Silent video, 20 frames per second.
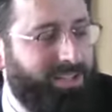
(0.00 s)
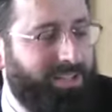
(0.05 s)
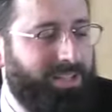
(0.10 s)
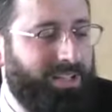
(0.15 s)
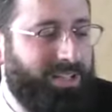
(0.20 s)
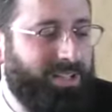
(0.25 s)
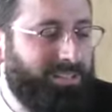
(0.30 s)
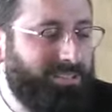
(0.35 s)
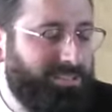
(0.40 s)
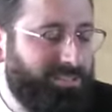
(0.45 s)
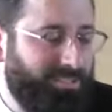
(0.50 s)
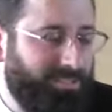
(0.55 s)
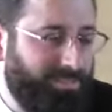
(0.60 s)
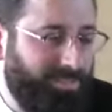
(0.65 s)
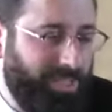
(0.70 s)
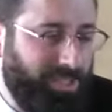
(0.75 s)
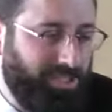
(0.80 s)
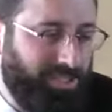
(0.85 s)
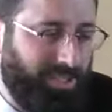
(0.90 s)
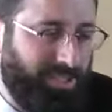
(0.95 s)
Here's the
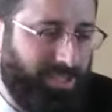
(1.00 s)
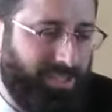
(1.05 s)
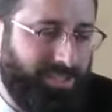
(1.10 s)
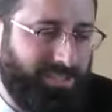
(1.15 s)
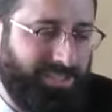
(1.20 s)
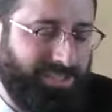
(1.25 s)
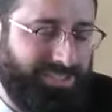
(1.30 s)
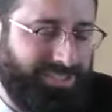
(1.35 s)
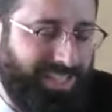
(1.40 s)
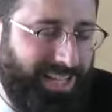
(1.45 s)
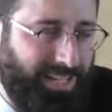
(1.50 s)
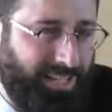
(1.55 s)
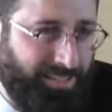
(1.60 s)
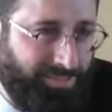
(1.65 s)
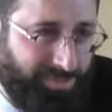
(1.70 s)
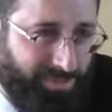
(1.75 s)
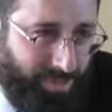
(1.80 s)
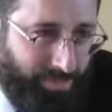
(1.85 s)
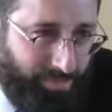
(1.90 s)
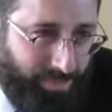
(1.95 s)
summation. Here's the
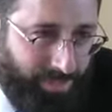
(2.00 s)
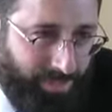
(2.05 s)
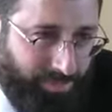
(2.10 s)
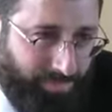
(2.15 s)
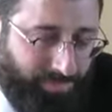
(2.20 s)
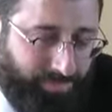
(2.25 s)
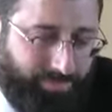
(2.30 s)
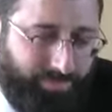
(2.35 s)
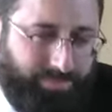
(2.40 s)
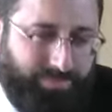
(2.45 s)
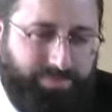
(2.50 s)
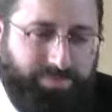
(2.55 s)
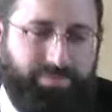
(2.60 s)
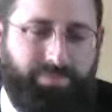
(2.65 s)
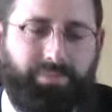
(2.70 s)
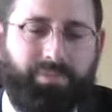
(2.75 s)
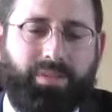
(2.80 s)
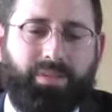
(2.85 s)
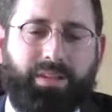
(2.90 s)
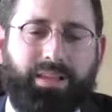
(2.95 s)
executive summary.
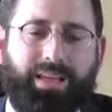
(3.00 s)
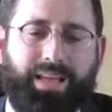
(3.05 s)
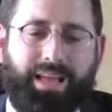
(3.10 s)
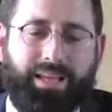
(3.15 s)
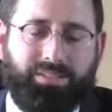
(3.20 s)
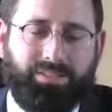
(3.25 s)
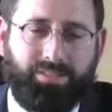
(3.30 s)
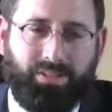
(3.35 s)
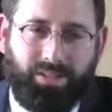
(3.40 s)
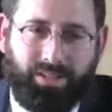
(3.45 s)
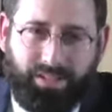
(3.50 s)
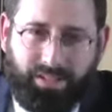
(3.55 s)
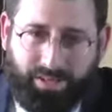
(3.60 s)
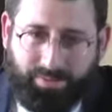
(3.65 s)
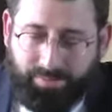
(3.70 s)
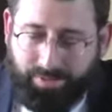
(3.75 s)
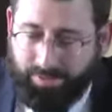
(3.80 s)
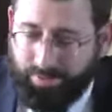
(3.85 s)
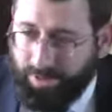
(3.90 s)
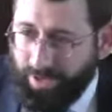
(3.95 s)
Es
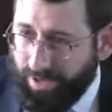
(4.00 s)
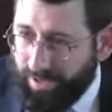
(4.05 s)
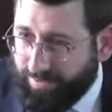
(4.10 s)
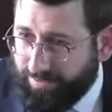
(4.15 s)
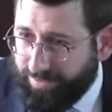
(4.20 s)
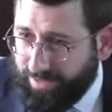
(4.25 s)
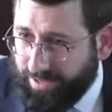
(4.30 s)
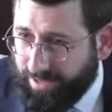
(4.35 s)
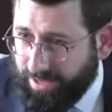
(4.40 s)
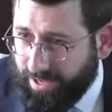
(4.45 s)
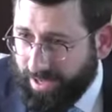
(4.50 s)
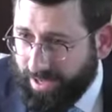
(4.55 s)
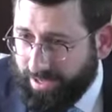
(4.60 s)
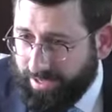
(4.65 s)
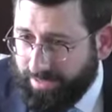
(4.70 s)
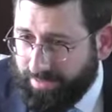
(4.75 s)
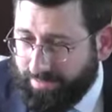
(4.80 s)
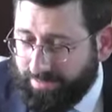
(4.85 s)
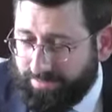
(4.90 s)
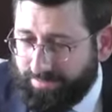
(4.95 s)
Elokim yirah, fear God.
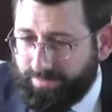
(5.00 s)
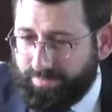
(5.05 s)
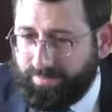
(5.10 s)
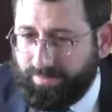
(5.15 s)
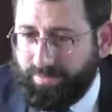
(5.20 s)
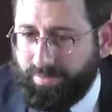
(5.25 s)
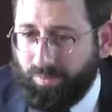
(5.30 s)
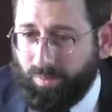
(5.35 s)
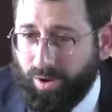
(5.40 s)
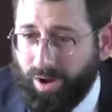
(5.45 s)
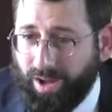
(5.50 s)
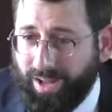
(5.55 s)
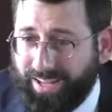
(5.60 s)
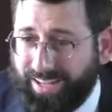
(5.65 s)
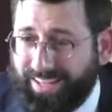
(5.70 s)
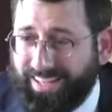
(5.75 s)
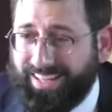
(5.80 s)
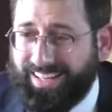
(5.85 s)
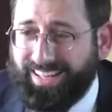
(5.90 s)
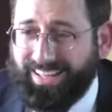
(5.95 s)

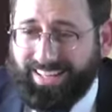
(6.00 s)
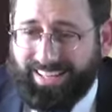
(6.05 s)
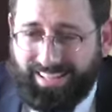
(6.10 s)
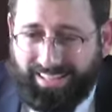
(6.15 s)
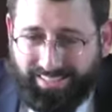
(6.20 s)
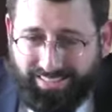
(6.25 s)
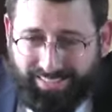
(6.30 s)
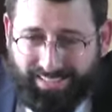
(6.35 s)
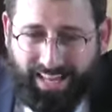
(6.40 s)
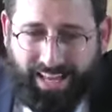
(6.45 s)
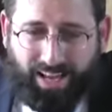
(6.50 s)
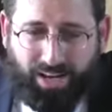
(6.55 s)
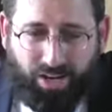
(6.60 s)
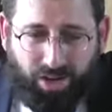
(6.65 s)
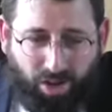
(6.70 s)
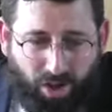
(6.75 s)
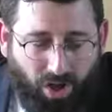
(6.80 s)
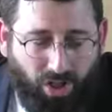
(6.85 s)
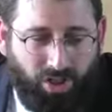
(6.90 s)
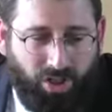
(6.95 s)
Why? Ki zeh
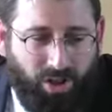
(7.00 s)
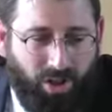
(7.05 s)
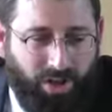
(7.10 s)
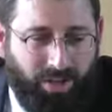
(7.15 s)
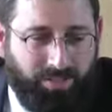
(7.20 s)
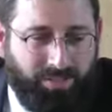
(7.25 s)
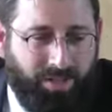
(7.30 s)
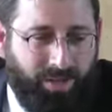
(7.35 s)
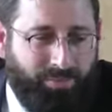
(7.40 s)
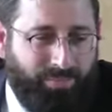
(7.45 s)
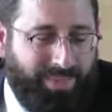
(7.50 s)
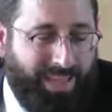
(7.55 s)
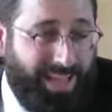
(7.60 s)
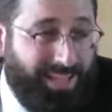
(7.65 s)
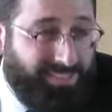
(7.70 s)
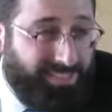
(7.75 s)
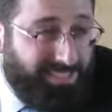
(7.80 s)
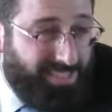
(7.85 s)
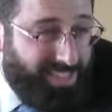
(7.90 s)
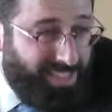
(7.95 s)
kol ha'adam.
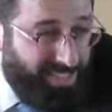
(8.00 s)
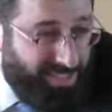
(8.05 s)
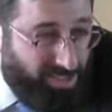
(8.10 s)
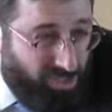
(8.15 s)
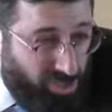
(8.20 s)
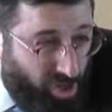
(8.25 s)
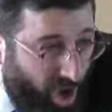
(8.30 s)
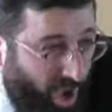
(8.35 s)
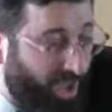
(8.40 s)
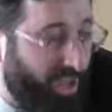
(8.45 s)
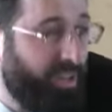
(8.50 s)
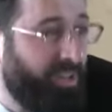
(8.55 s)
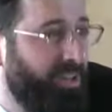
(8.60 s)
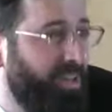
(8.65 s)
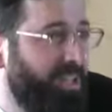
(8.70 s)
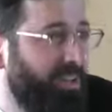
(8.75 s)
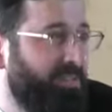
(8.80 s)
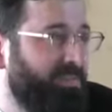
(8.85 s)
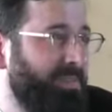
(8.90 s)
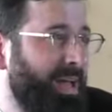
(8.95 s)
That's the
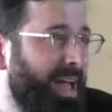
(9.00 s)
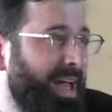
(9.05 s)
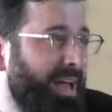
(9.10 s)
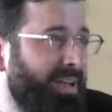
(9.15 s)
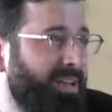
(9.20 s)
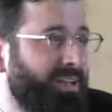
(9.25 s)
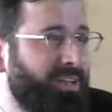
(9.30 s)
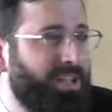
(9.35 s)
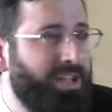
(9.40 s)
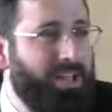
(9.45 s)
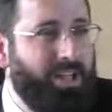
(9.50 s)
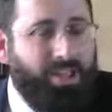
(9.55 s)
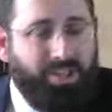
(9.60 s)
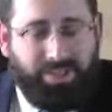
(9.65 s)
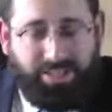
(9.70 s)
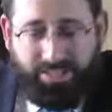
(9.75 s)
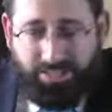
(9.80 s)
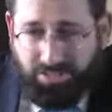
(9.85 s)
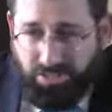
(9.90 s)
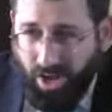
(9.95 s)
entirety of man.
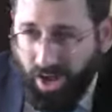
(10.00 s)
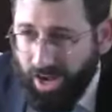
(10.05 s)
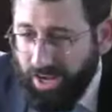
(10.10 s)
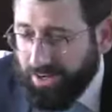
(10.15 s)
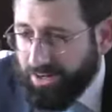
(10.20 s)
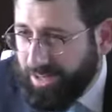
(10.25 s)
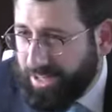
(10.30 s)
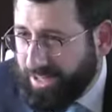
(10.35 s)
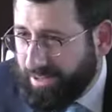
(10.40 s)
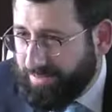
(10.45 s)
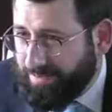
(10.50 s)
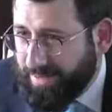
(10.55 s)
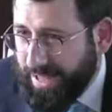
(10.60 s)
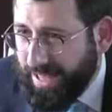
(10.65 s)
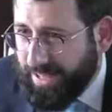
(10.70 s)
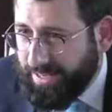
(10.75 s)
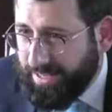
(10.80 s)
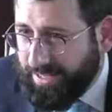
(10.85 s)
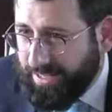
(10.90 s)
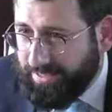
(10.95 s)
The entirety of
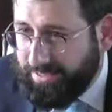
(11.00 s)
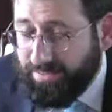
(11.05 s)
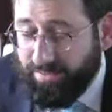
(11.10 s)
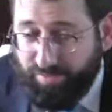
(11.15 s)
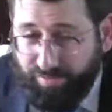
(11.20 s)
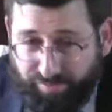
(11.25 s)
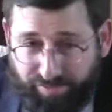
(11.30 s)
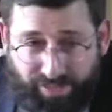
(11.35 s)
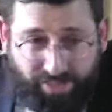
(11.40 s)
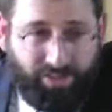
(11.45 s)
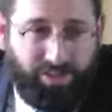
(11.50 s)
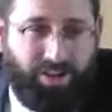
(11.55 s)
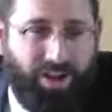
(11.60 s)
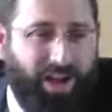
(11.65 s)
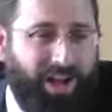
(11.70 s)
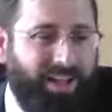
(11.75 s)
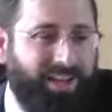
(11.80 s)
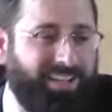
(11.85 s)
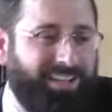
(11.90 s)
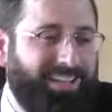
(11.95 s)
man is fear
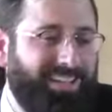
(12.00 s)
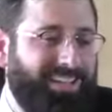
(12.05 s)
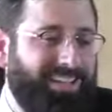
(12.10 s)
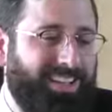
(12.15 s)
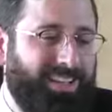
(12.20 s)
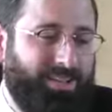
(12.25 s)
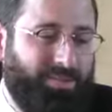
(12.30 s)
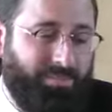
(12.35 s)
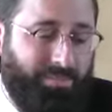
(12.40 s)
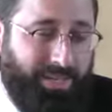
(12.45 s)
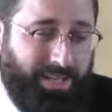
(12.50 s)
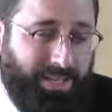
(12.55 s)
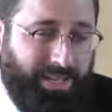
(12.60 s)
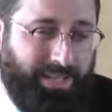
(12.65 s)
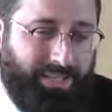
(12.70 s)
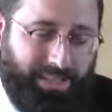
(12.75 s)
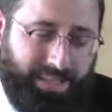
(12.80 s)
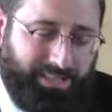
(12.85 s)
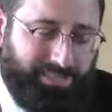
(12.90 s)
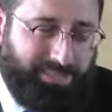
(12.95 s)
God.
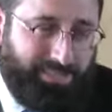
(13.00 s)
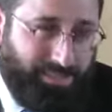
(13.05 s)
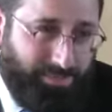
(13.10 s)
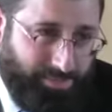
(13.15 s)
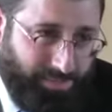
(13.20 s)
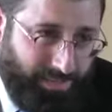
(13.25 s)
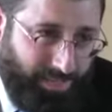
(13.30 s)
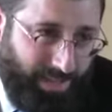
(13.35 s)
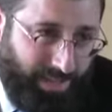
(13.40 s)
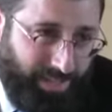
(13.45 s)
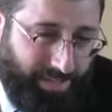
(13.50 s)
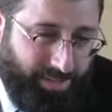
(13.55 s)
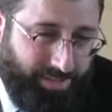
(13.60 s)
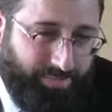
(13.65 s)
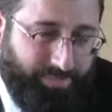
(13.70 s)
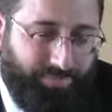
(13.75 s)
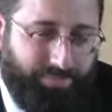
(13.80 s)
Meaning, that seems like,